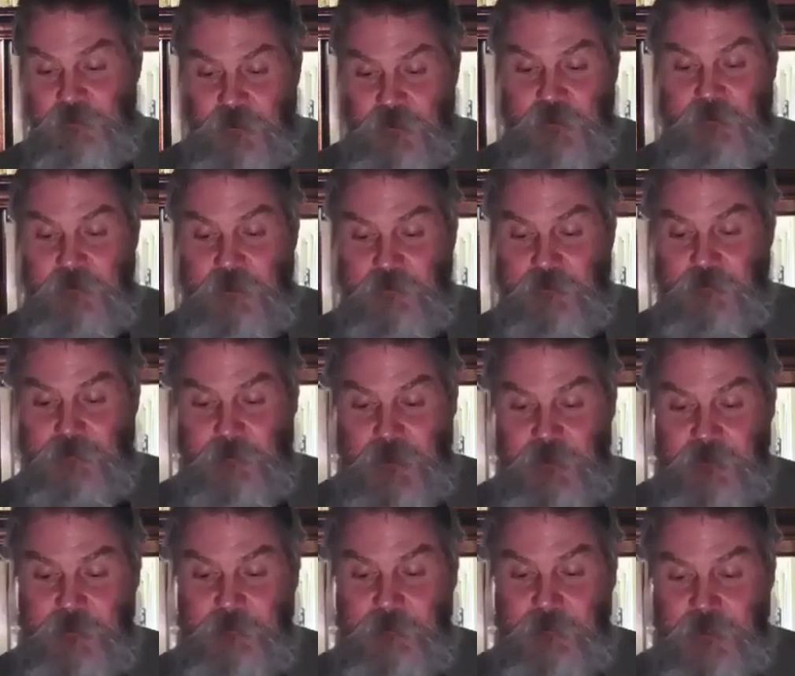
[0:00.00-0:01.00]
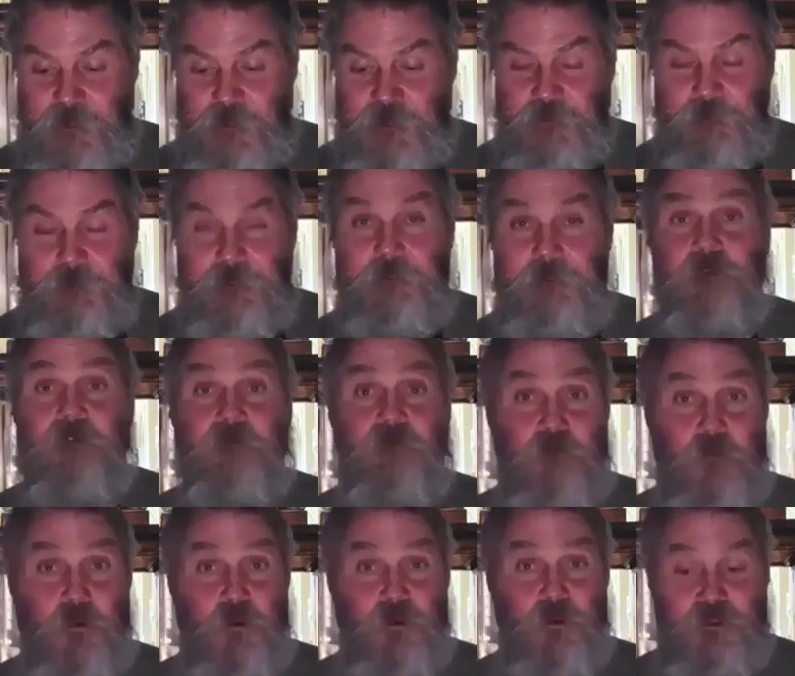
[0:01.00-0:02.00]
Ezekiel's told he will bear the
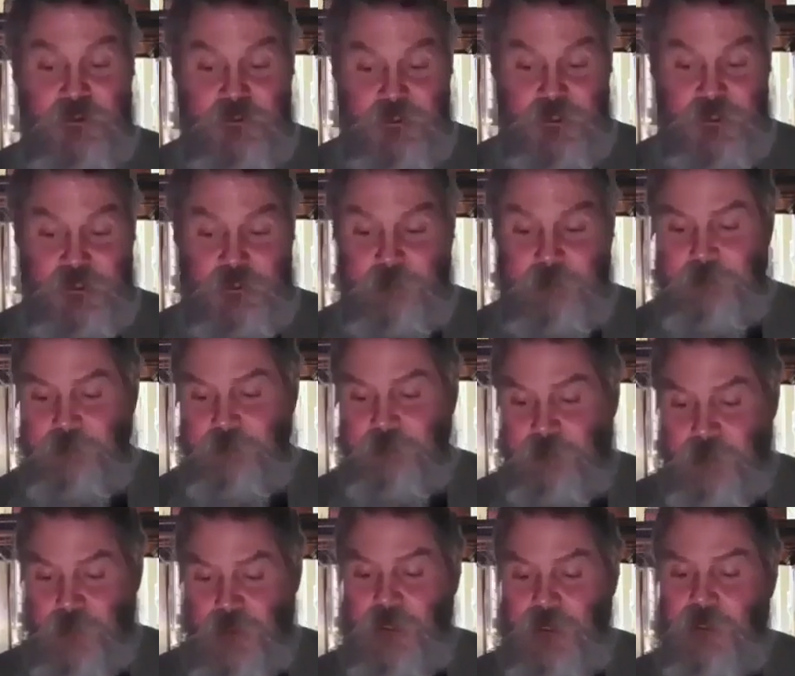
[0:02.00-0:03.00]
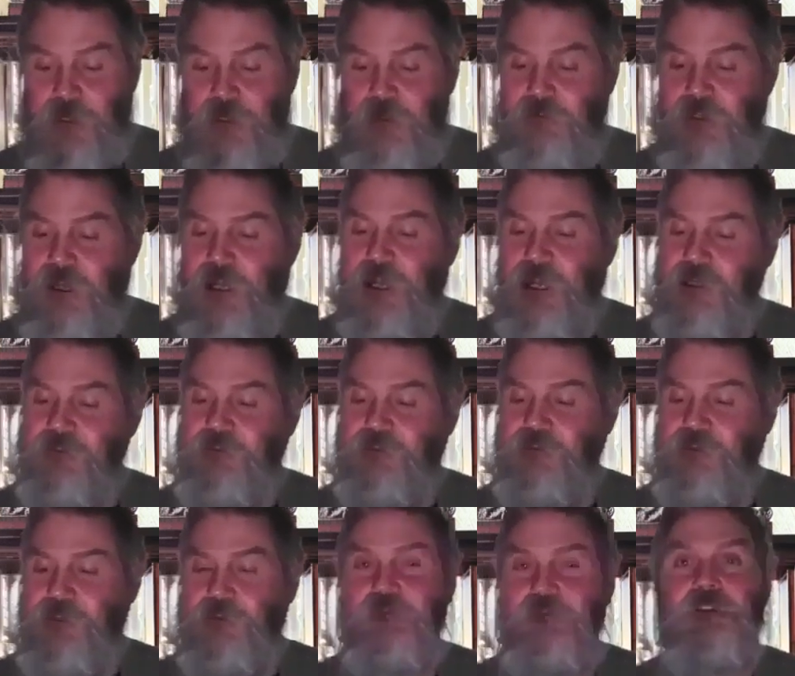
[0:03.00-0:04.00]
punishment for sin
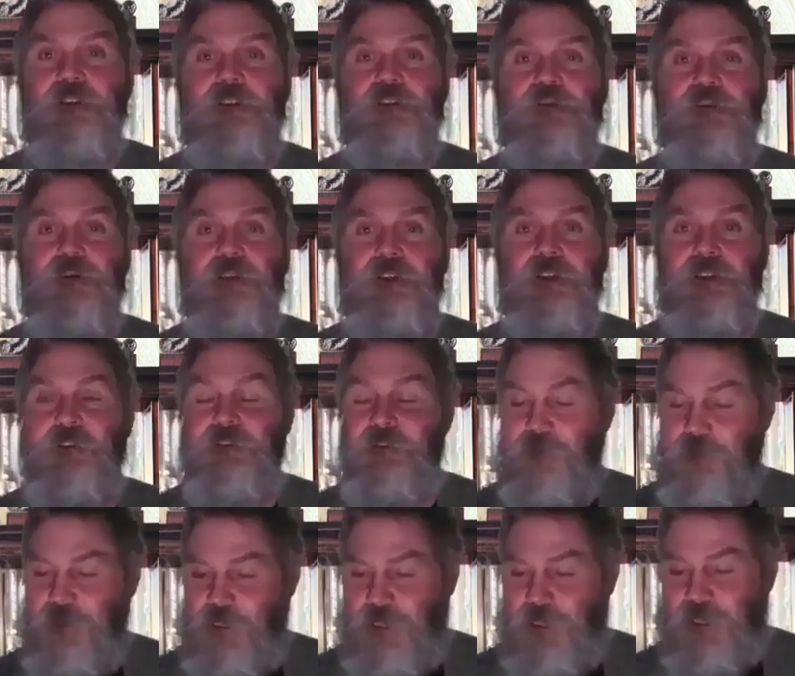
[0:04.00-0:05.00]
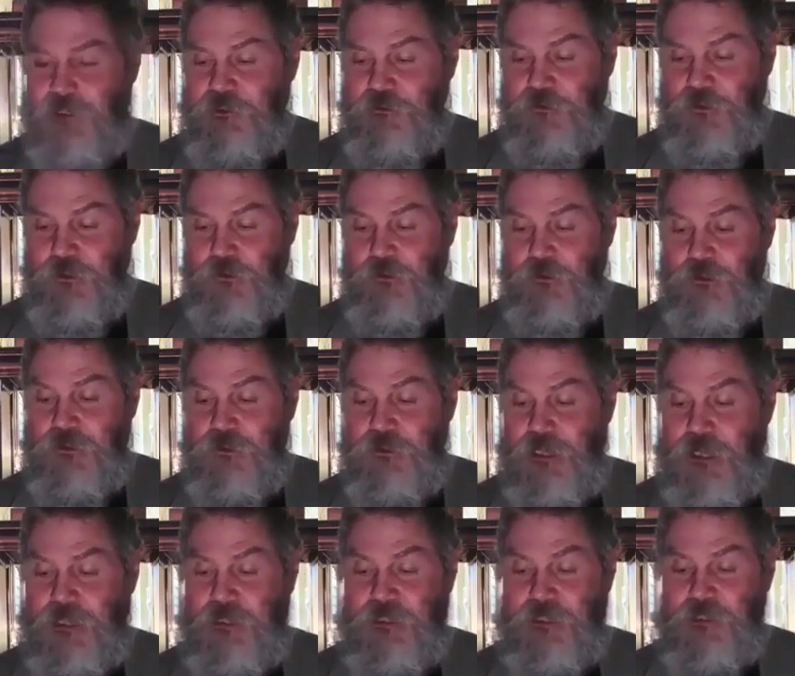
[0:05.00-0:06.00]
of the houses of Israel
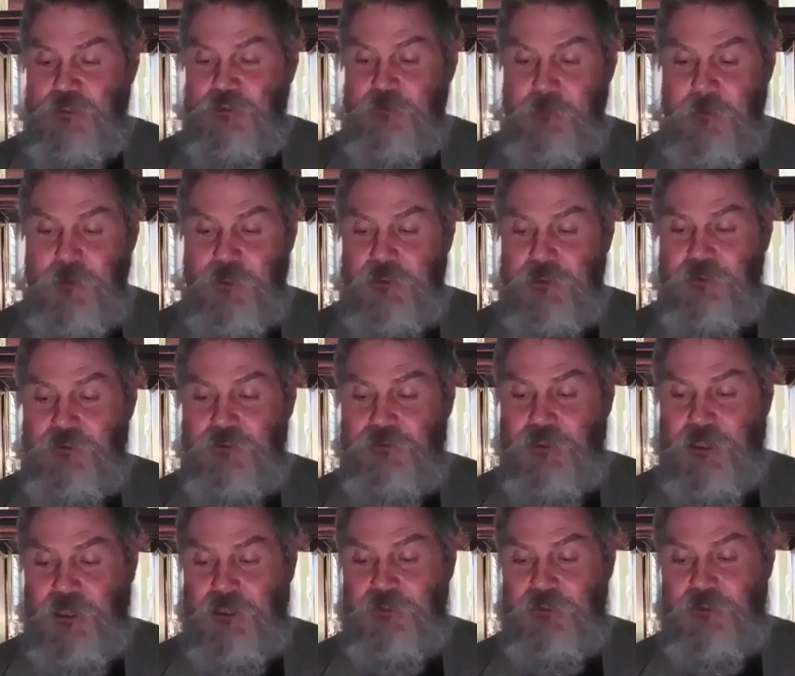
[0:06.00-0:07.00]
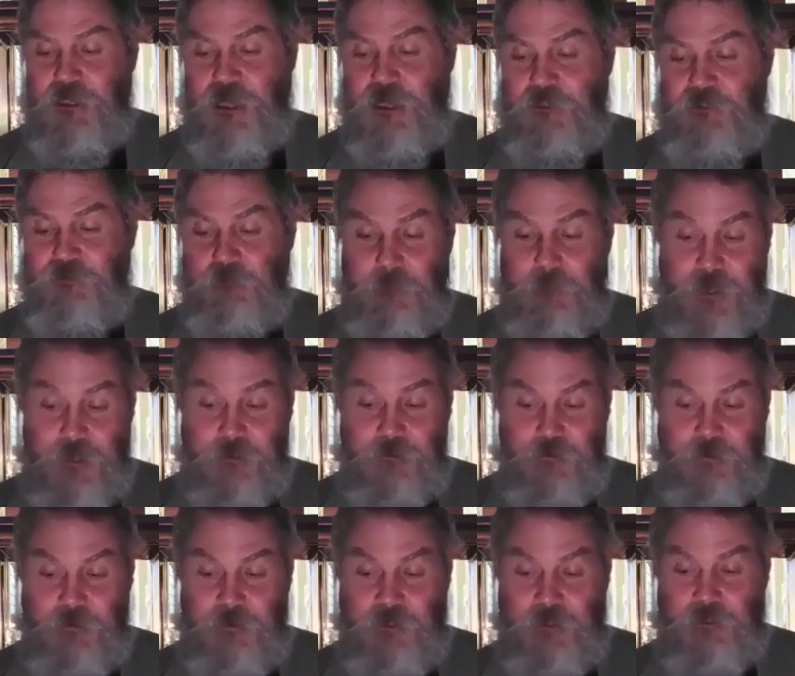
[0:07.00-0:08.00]
and Judah, and he is punished,
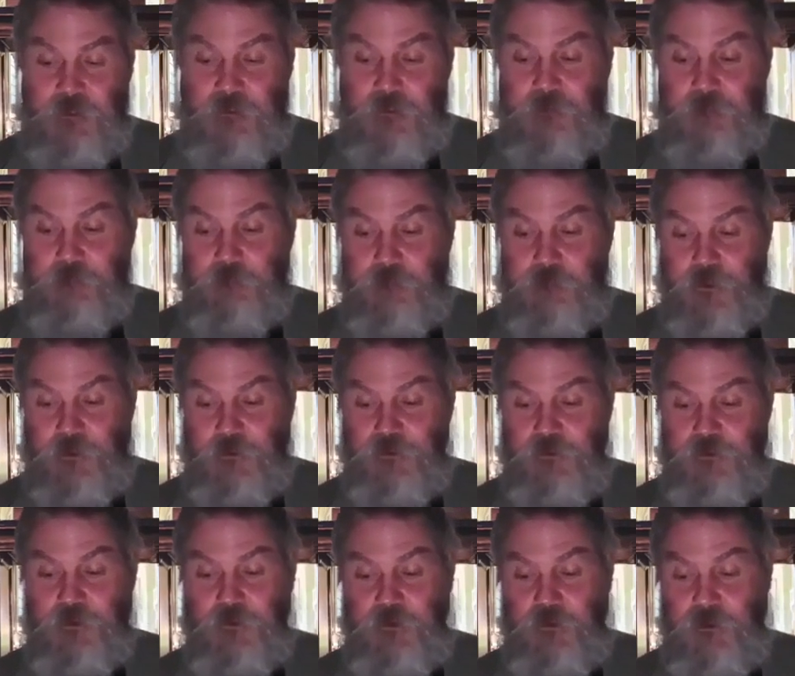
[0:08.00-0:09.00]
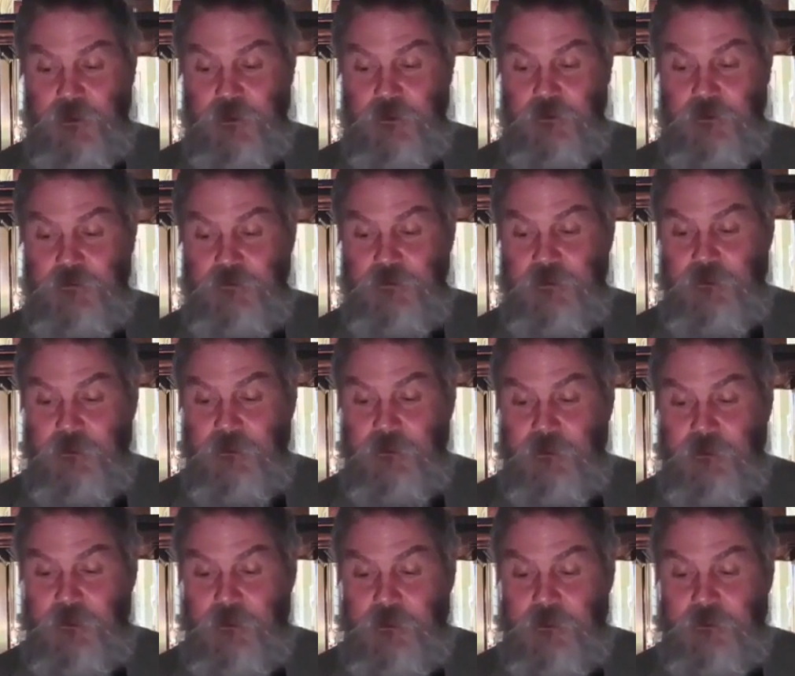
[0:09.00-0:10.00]
chastised, maltreated, bruised, and
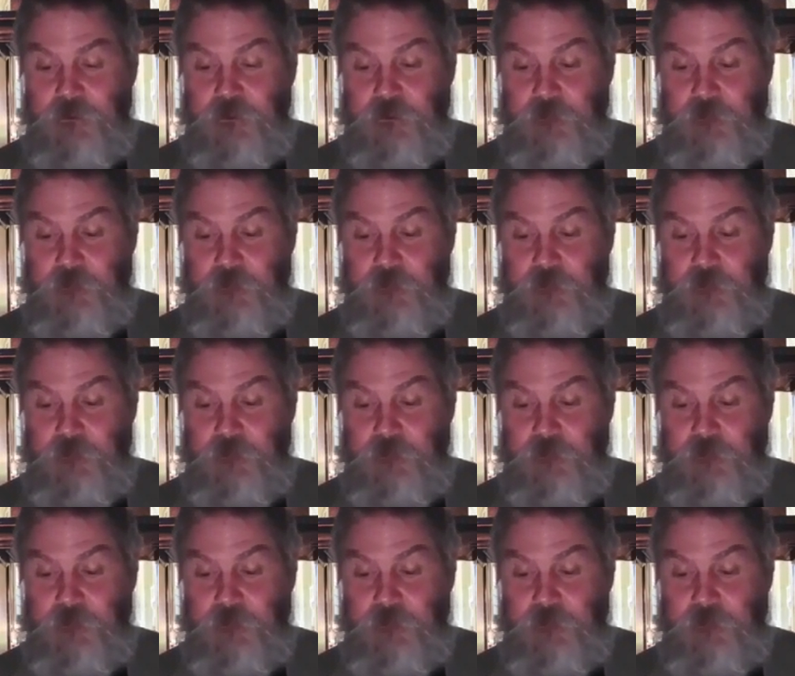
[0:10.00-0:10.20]
crushed,